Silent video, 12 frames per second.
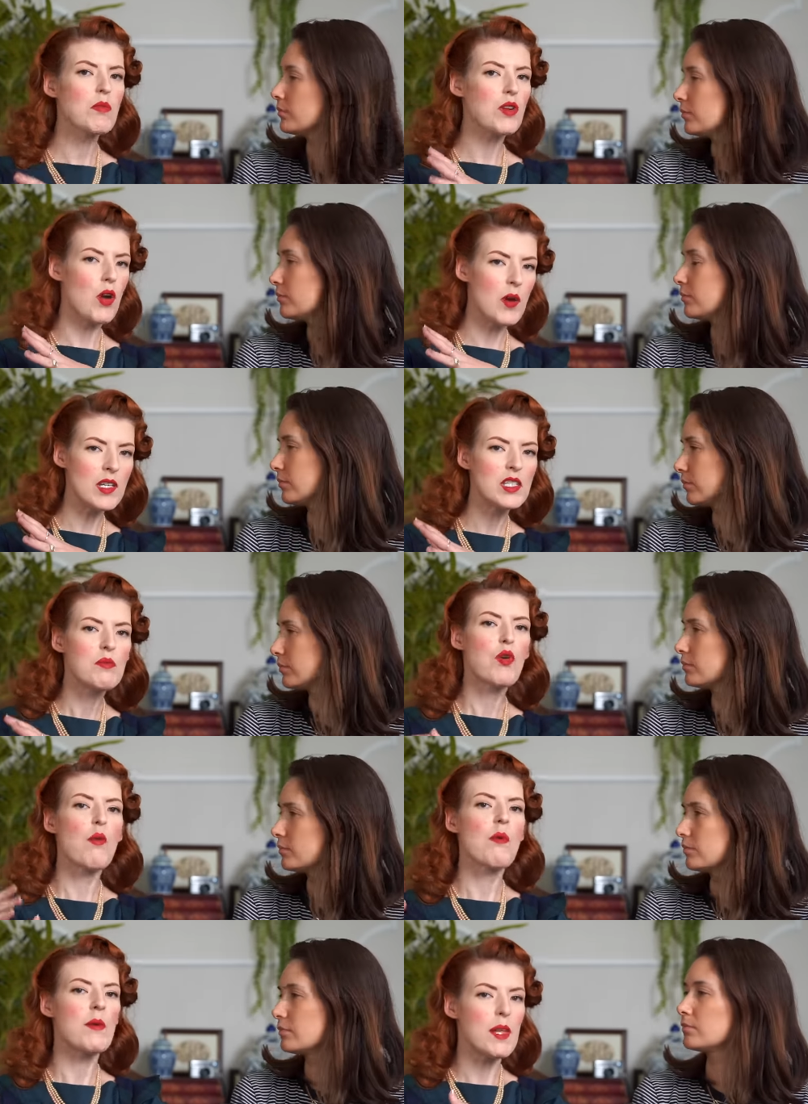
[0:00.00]
Speaker 1: going to
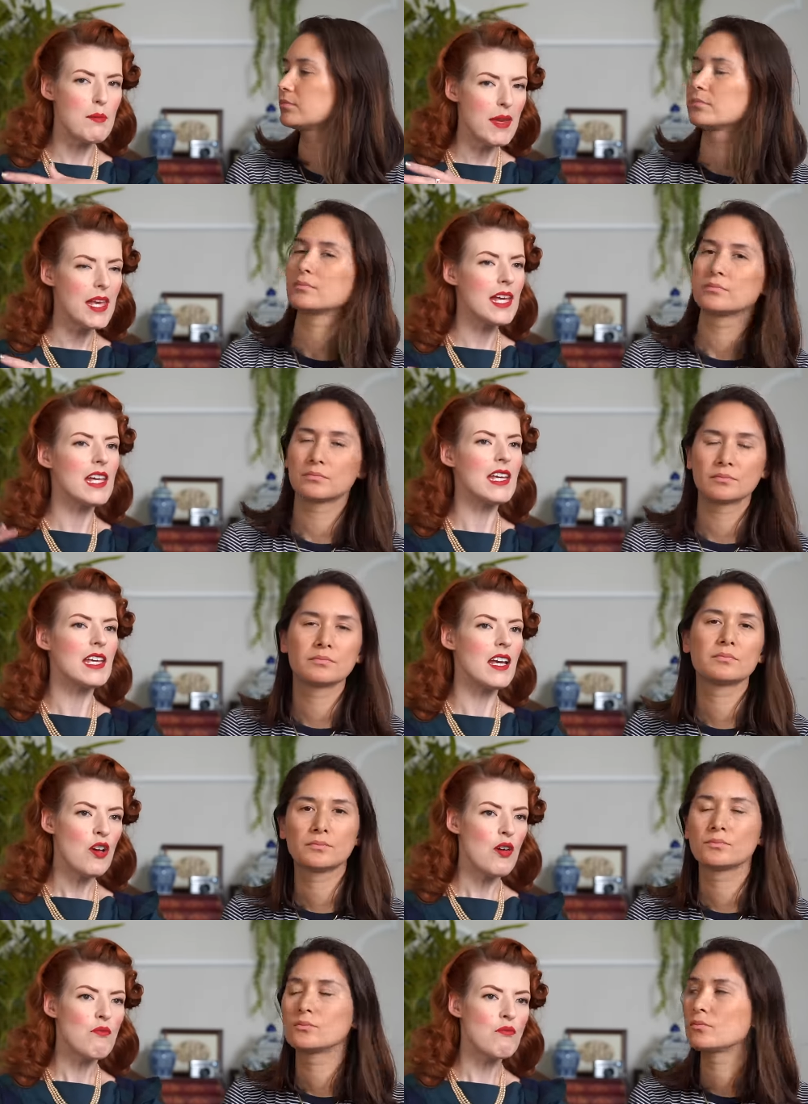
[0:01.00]
probably
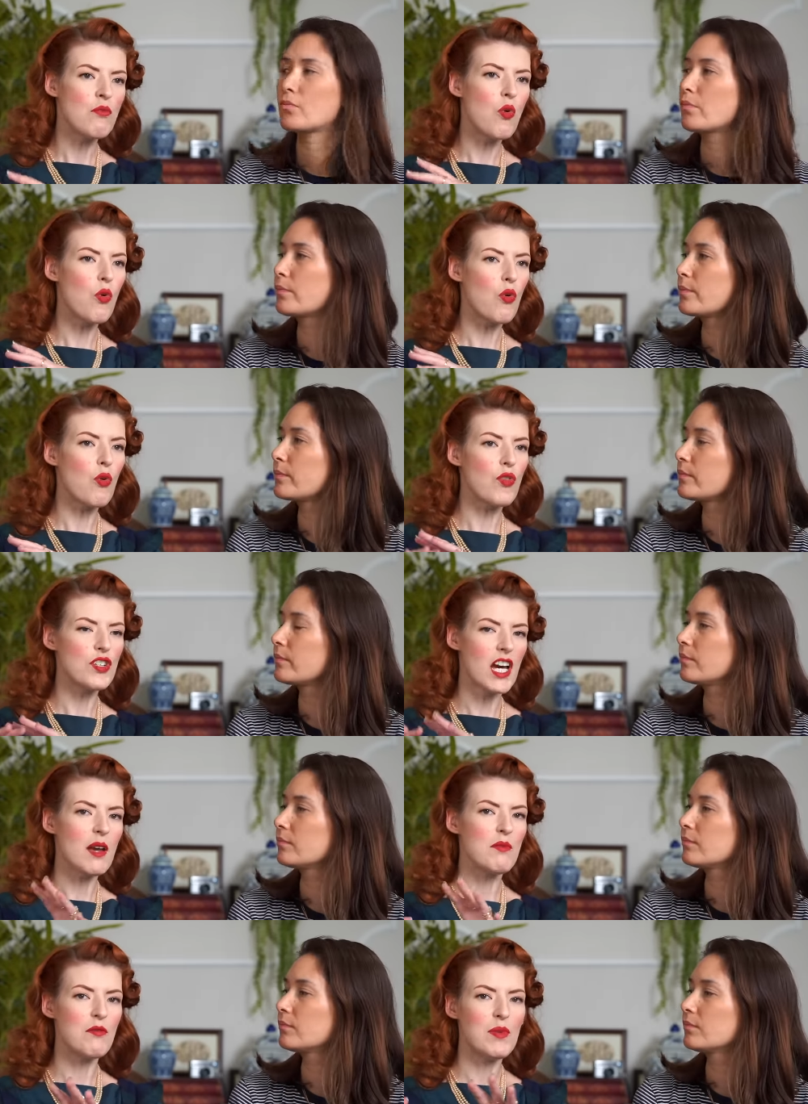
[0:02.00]
be more the
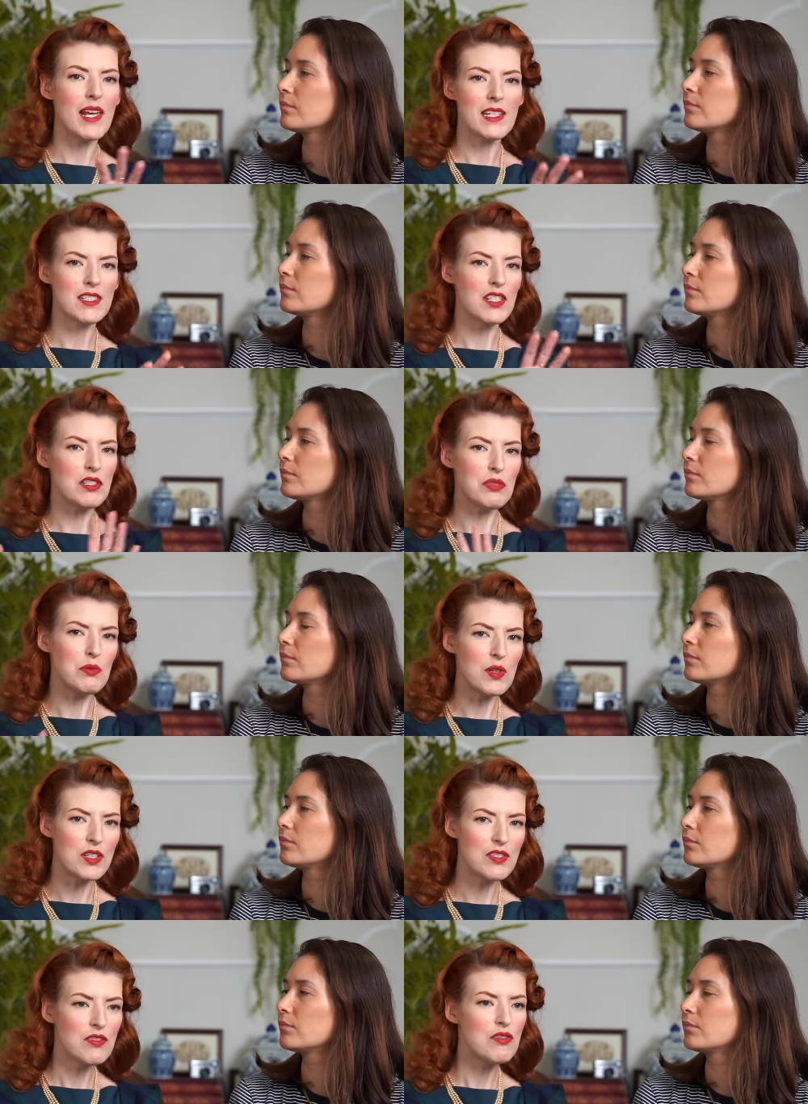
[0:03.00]
type of place that you
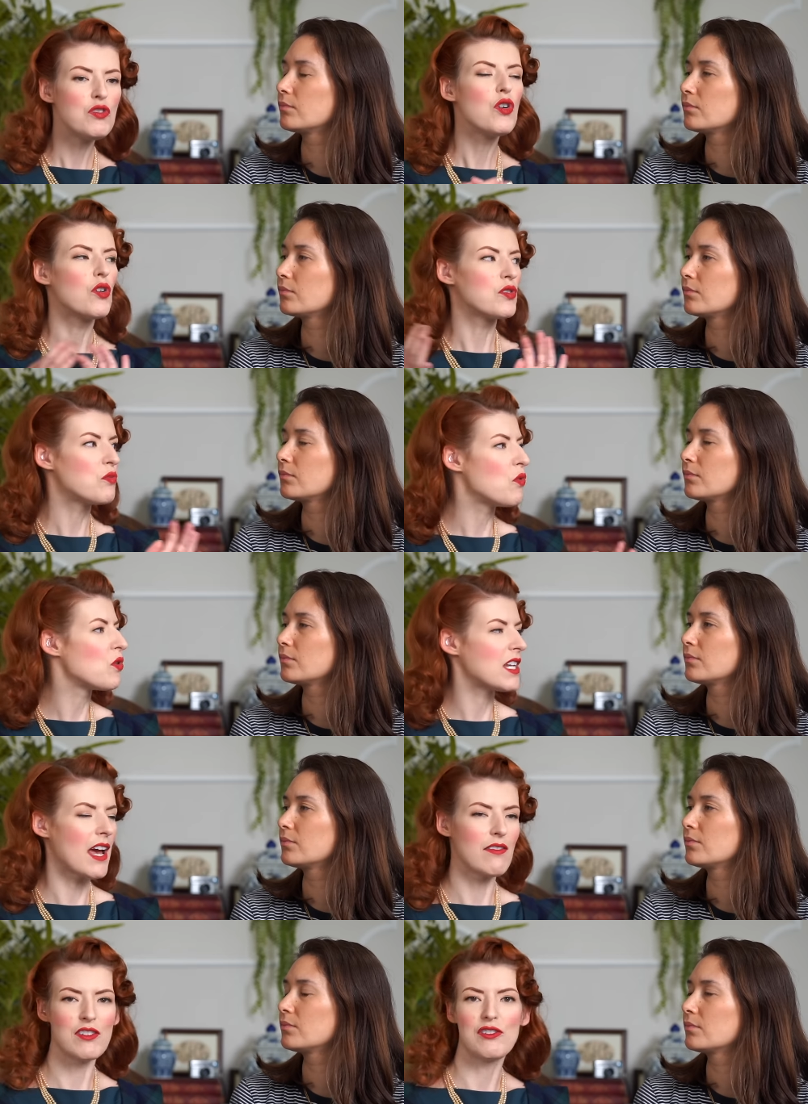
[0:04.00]
would not
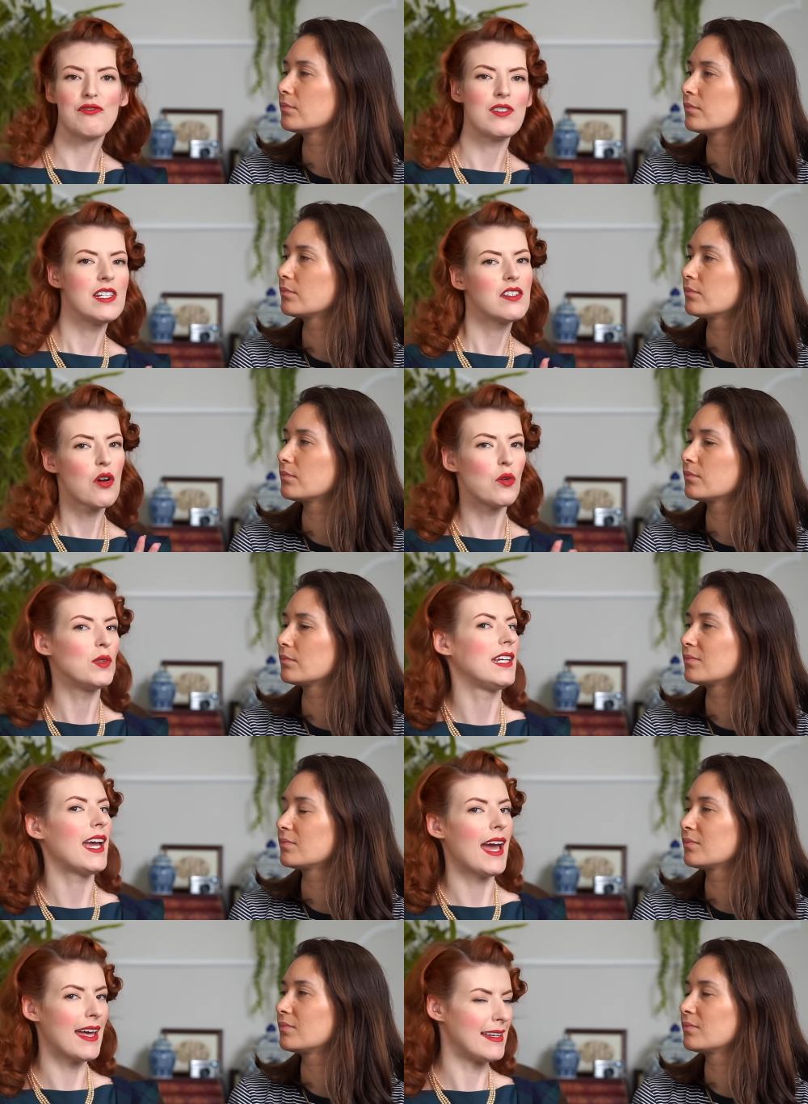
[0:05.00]
walk down the street
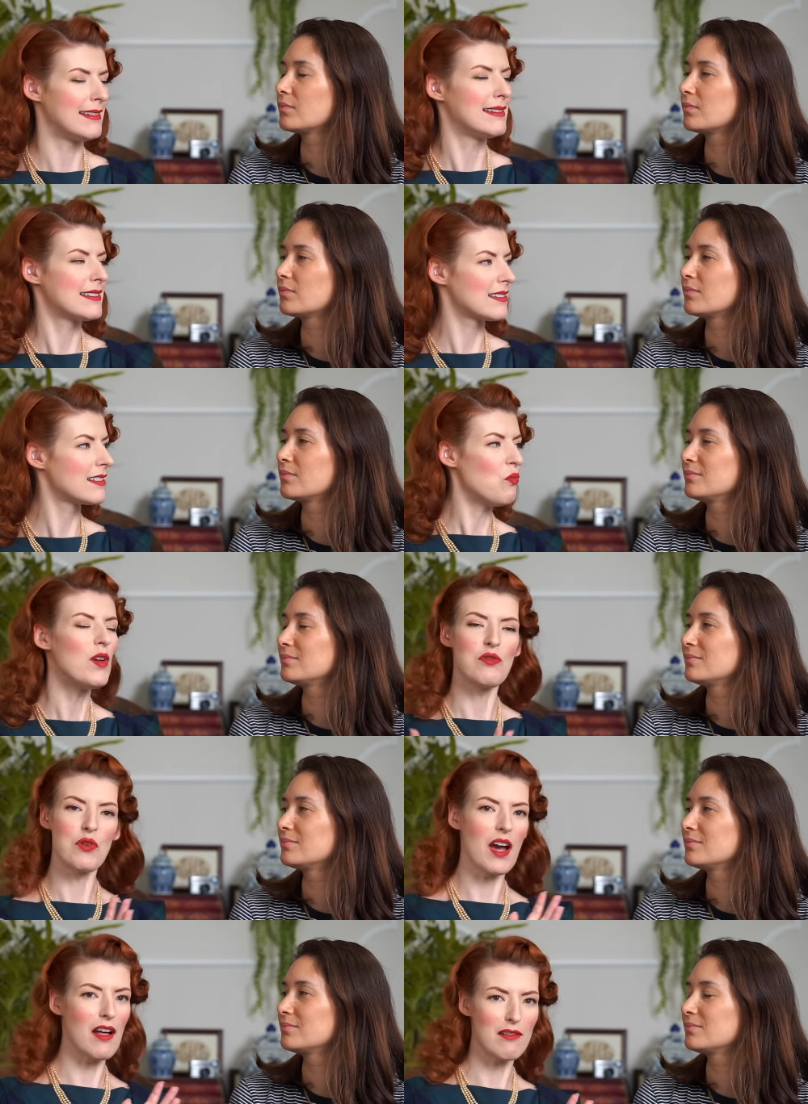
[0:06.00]
holding hands
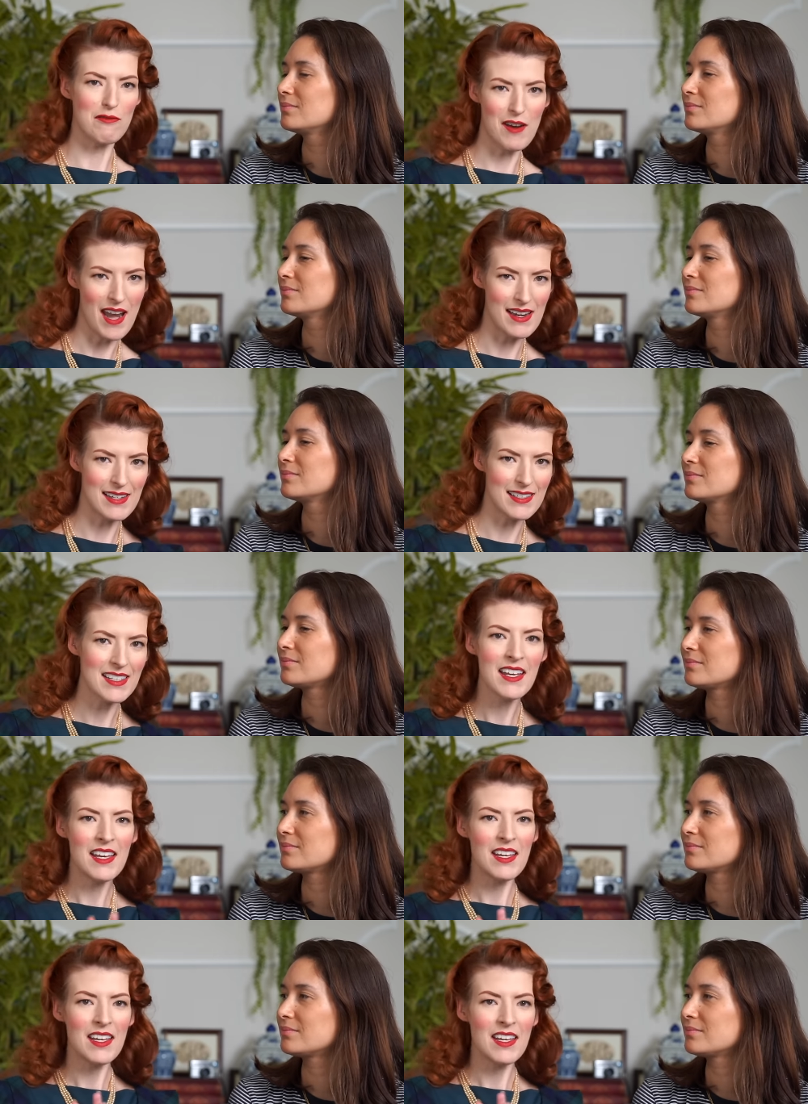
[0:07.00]
with your girlfriend.